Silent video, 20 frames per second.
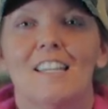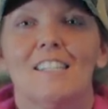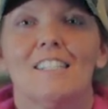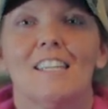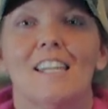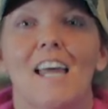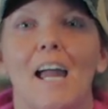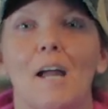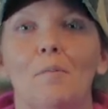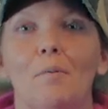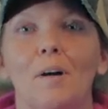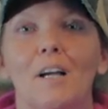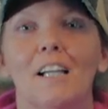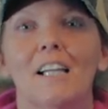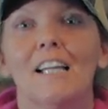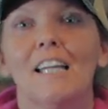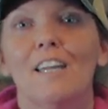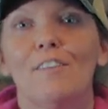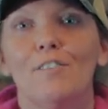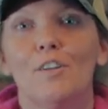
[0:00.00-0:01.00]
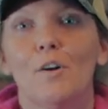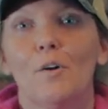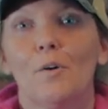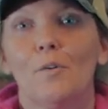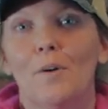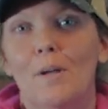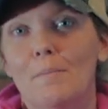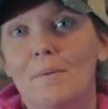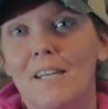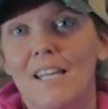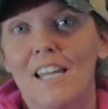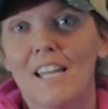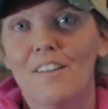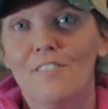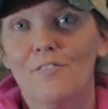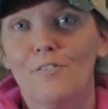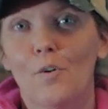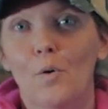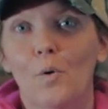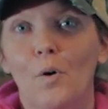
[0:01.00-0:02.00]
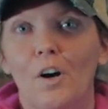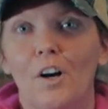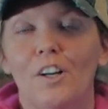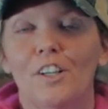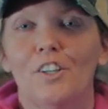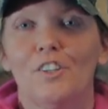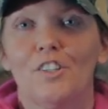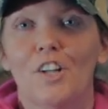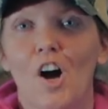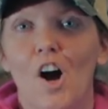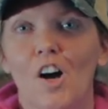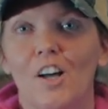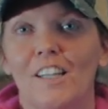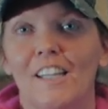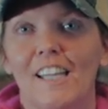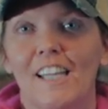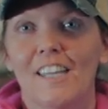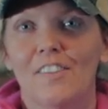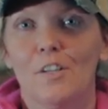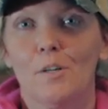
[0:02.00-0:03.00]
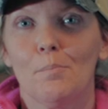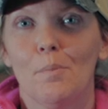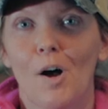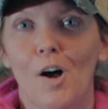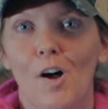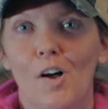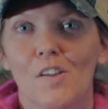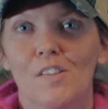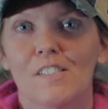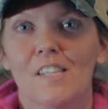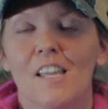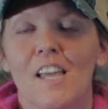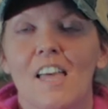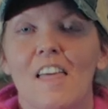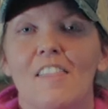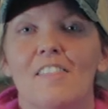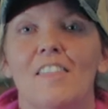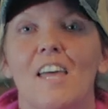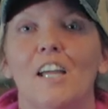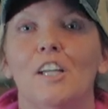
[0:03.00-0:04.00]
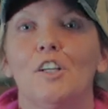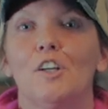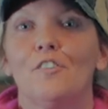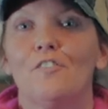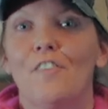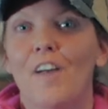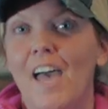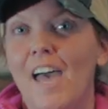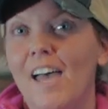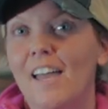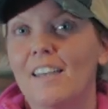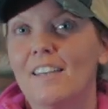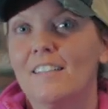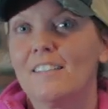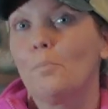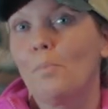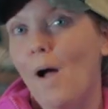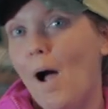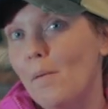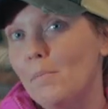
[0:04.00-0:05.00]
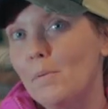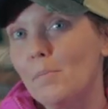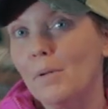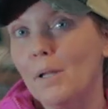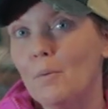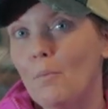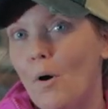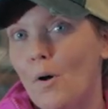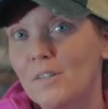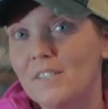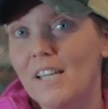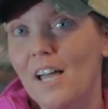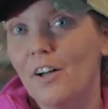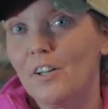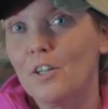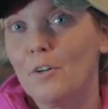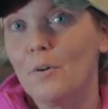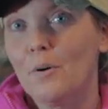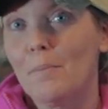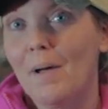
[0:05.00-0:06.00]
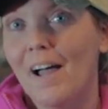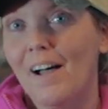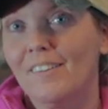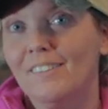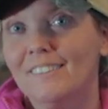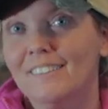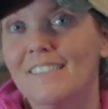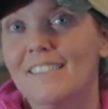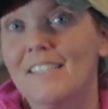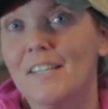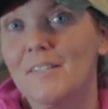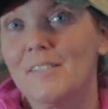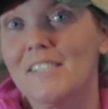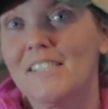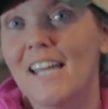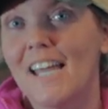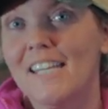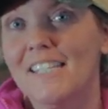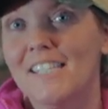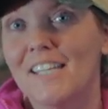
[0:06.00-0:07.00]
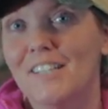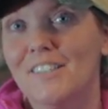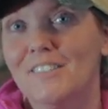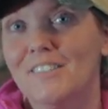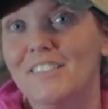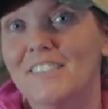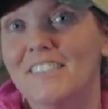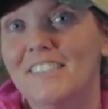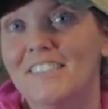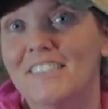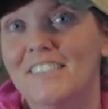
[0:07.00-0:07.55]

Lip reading: Today we're going to give you a remedy for your dog licking their paws that your vet probably won't tell you about, so stay tuned.